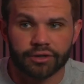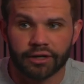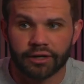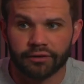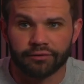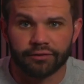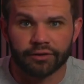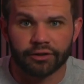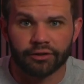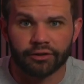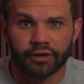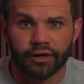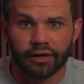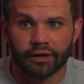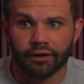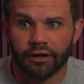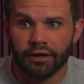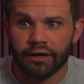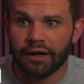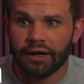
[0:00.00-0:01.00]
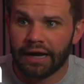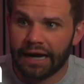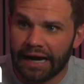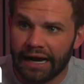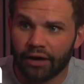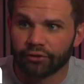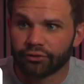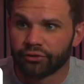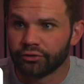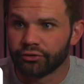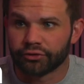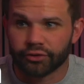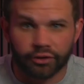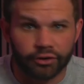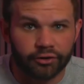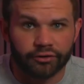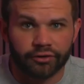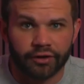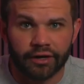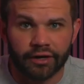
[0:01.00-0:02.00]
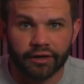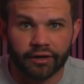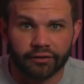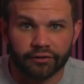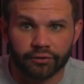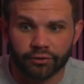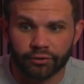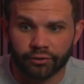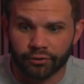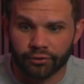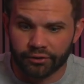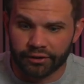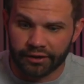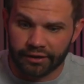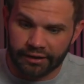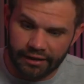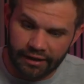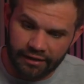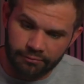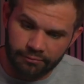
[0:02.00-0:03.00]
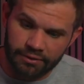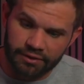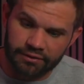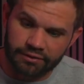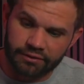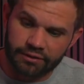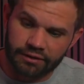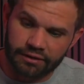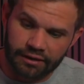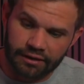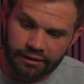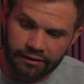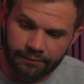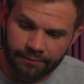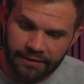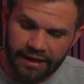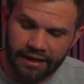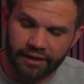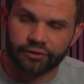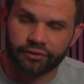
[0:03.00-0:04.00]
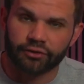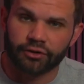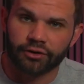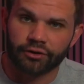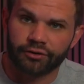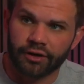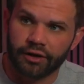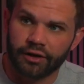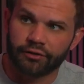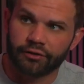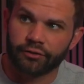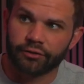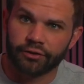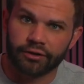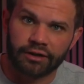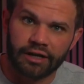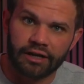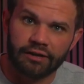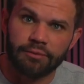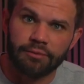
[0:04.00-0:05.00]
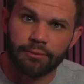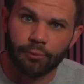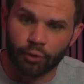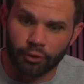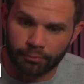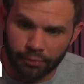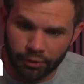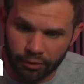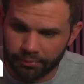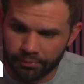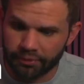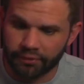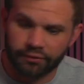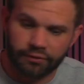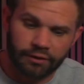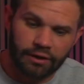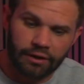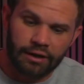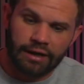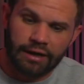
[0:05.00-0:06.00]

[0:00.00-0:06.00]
trying to figure out how to start a side hustle that gave me more purpose